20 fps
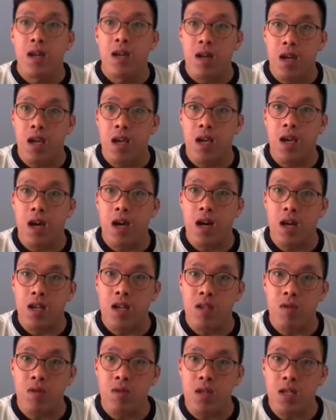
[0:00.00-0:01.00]
Okay,
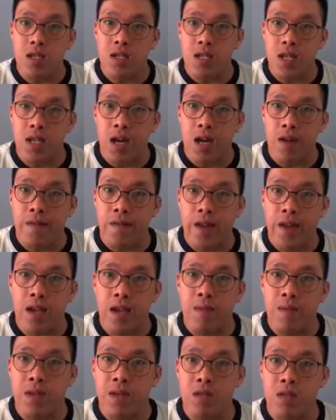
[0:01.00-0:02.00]
so this is kind of like in
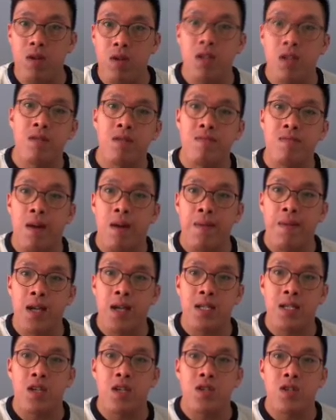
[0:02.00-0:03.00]
between Ramai
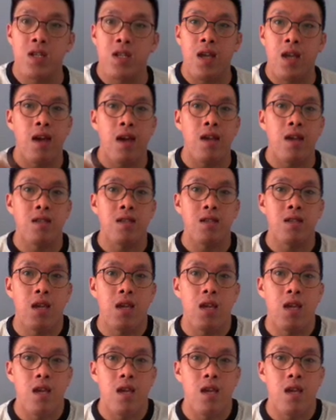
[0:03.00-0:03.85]
Station and the